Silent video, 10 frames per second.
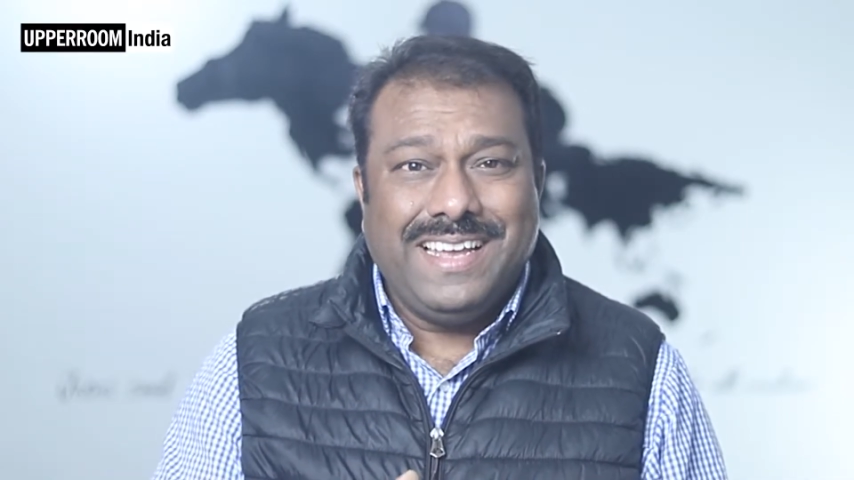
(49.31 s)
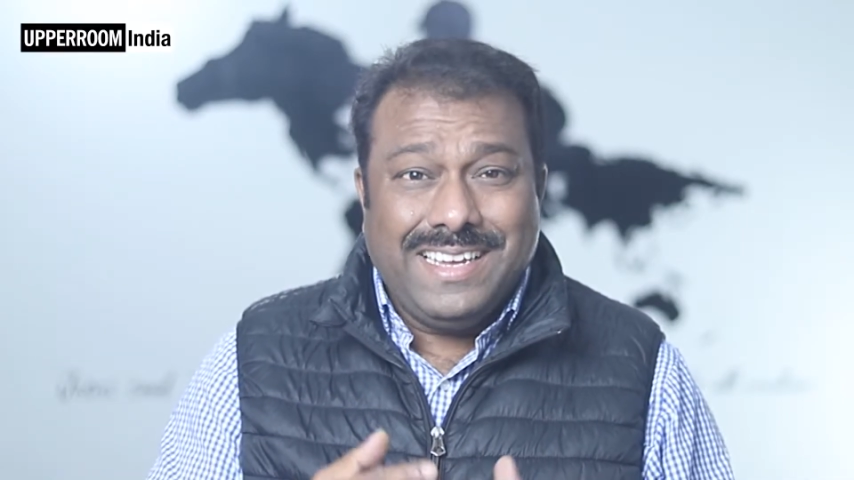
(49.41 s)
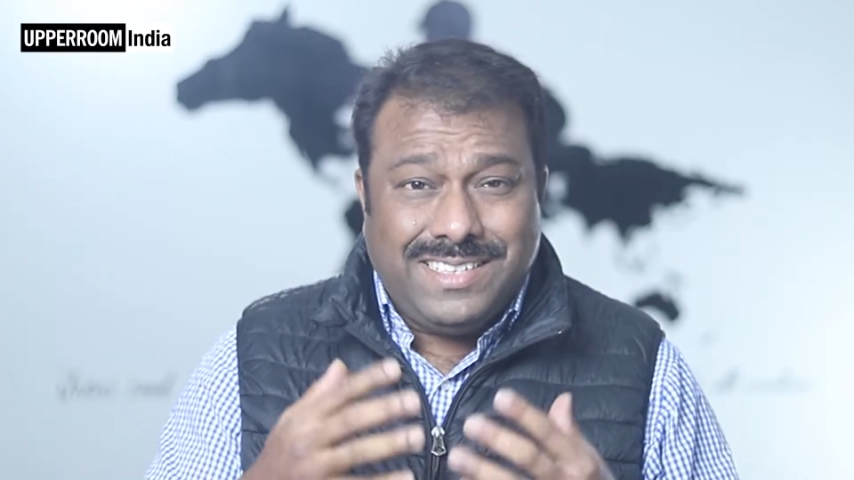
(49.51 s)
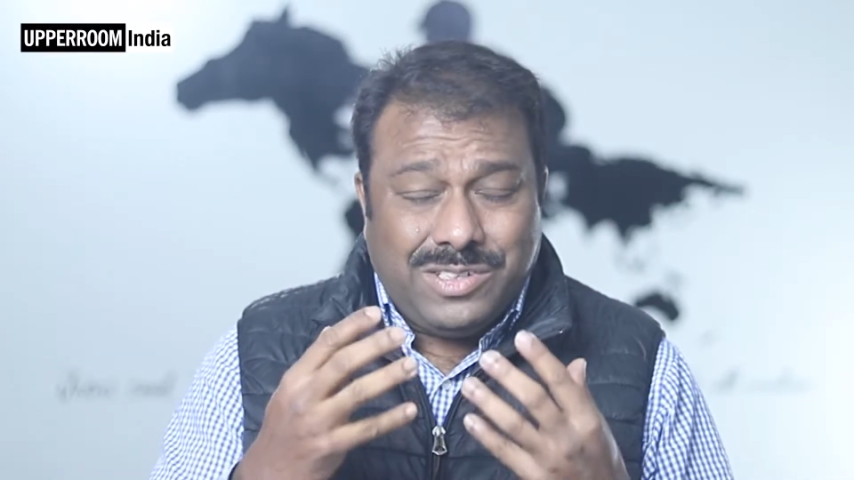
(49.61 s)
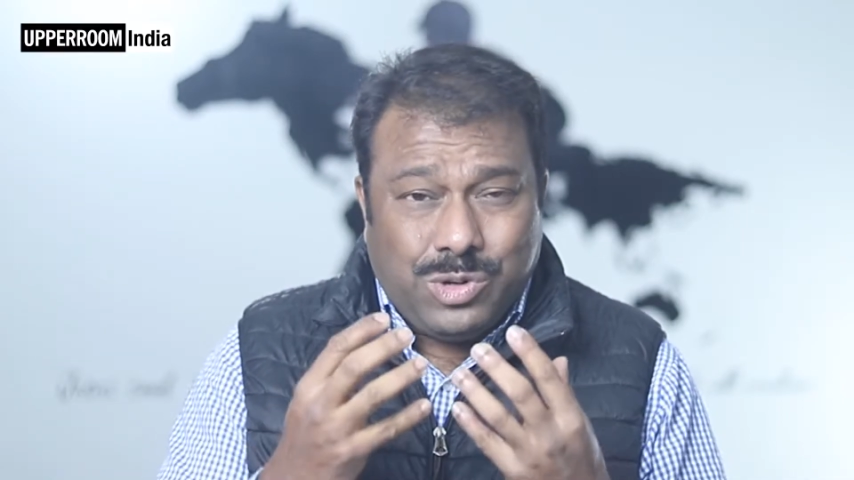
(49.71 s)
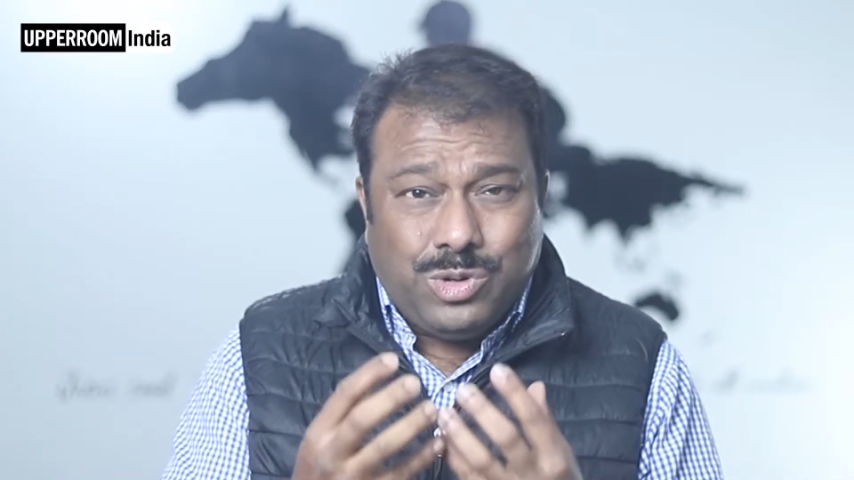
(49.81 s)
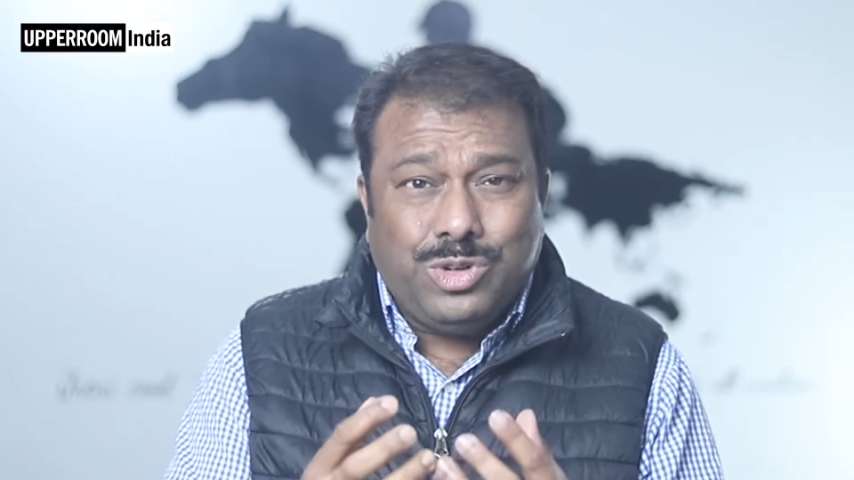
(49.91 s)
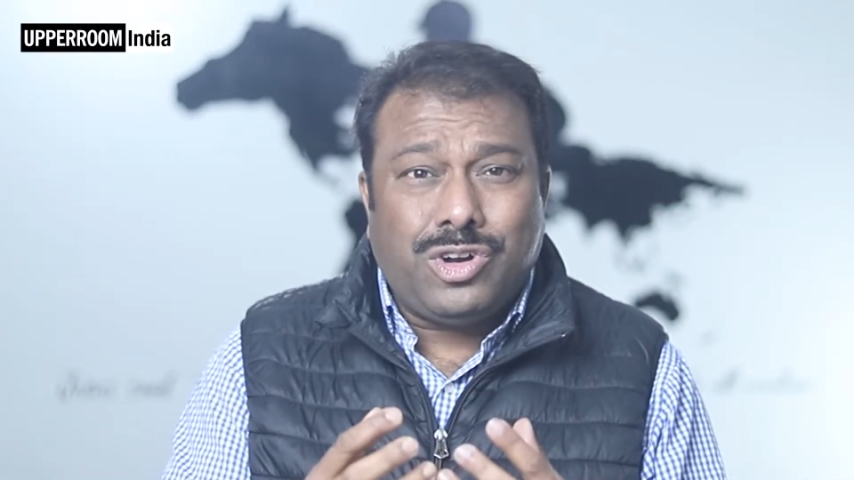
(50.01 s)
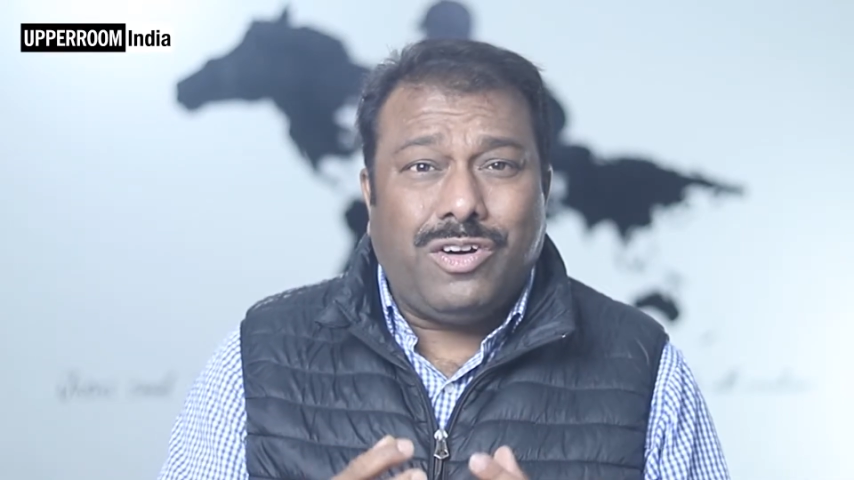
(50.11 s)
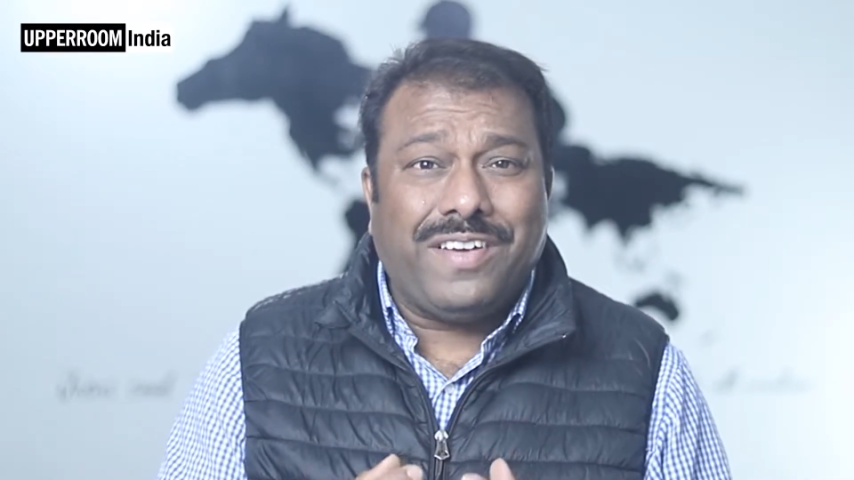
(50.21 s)
Is the
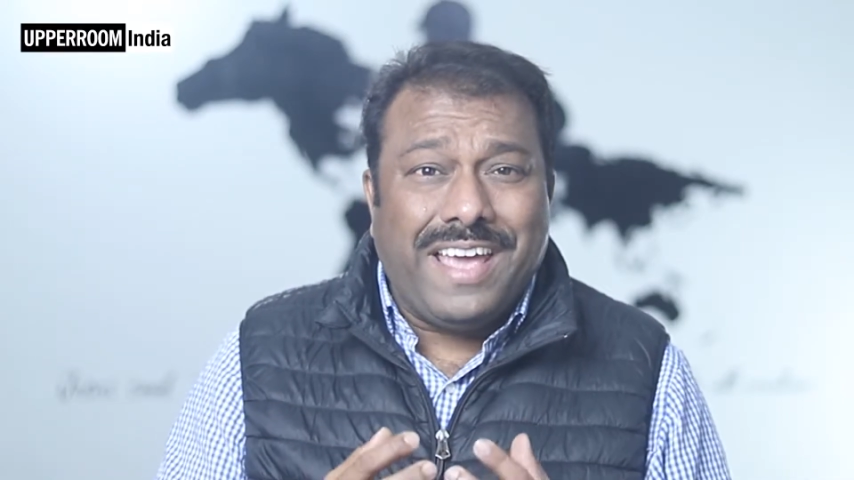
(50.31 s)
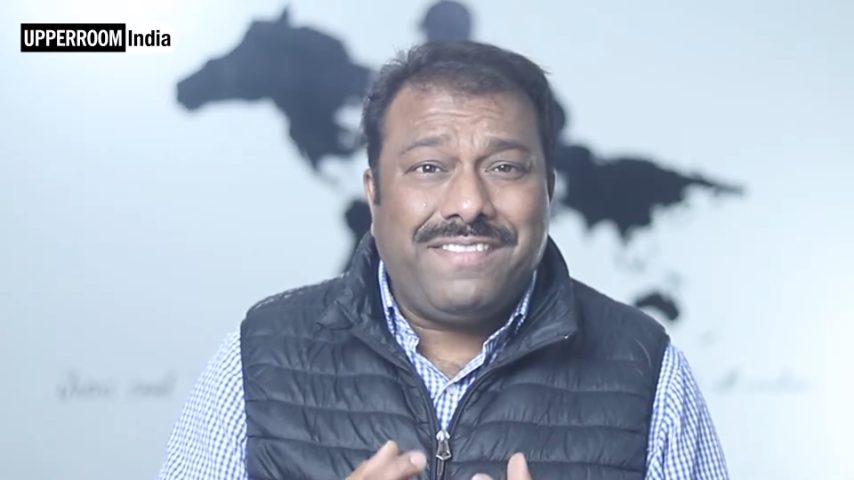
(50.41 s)
root of